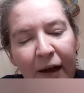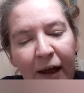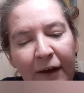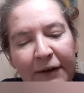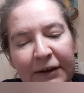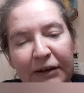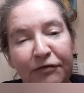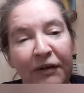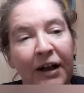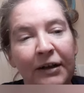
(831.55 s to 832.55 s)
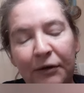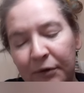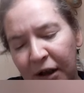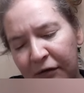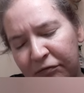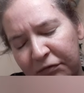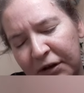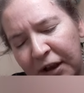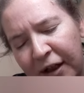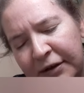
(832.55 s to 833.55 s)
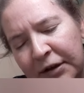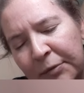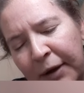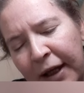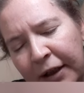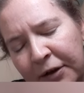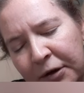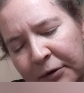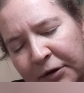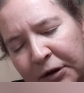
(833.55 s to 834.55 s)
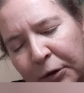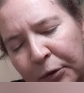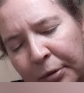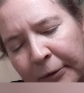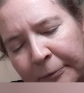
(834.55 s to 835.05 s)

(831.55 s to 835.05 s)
and this is finally when I realized on the back of the tube,